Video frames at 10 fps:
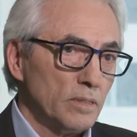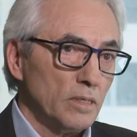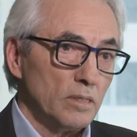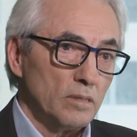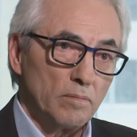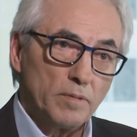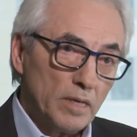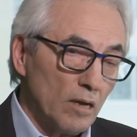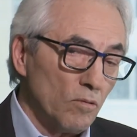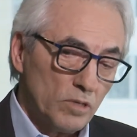Uh,
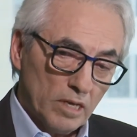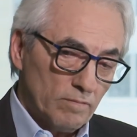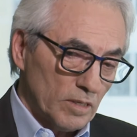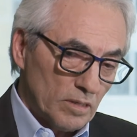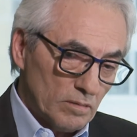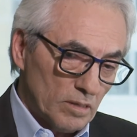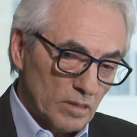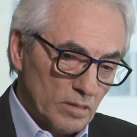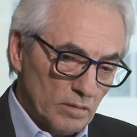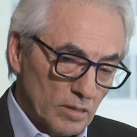now we have a, a,
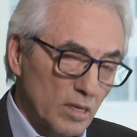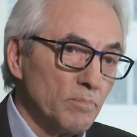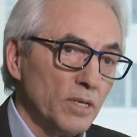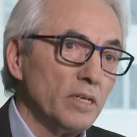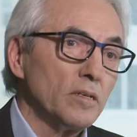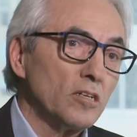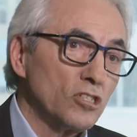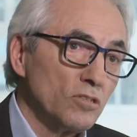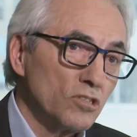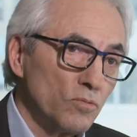company,
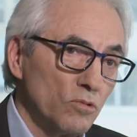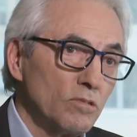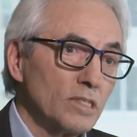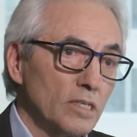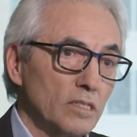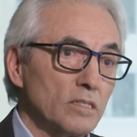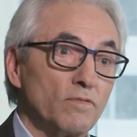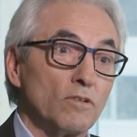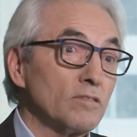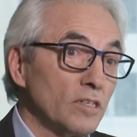Indigenous Roots, that's
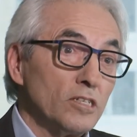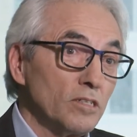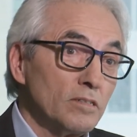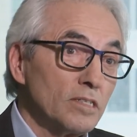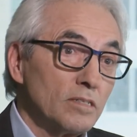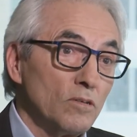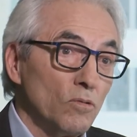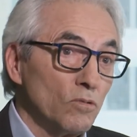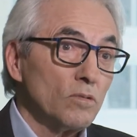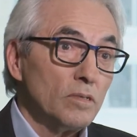First Nations
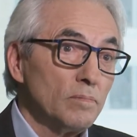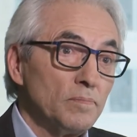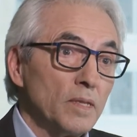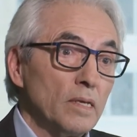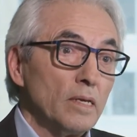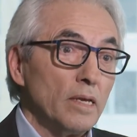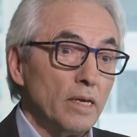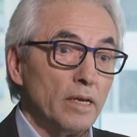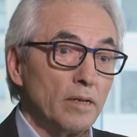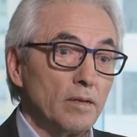owned,
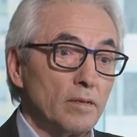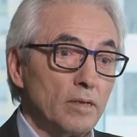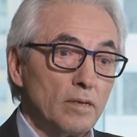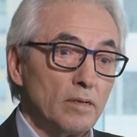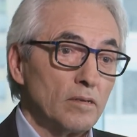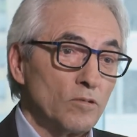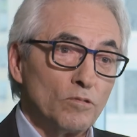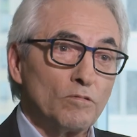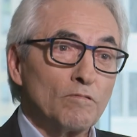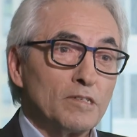and uh,
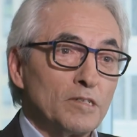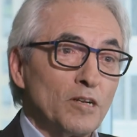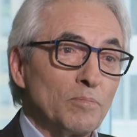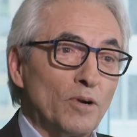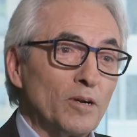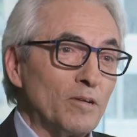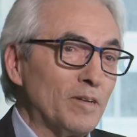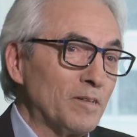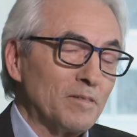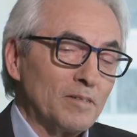Cronos is our partner,
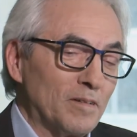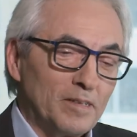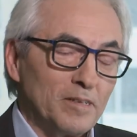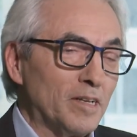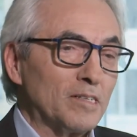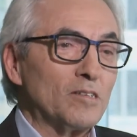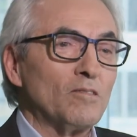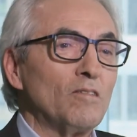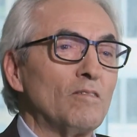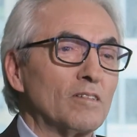and it has
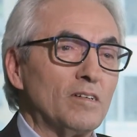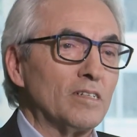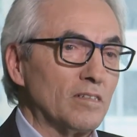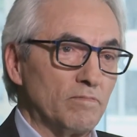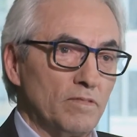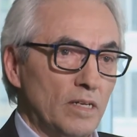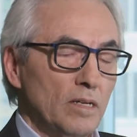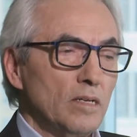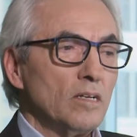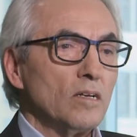all kinds of
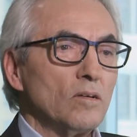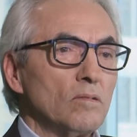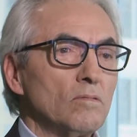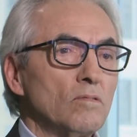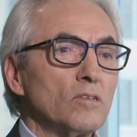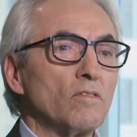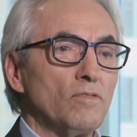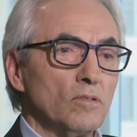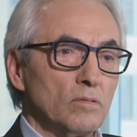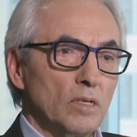
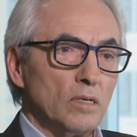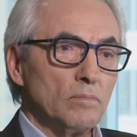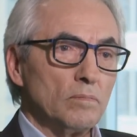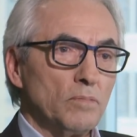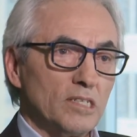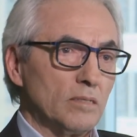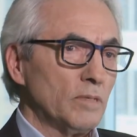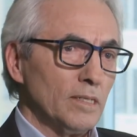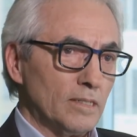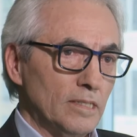wonderful uh,
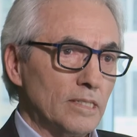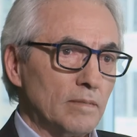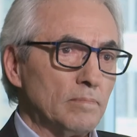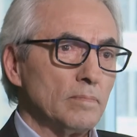possibilities.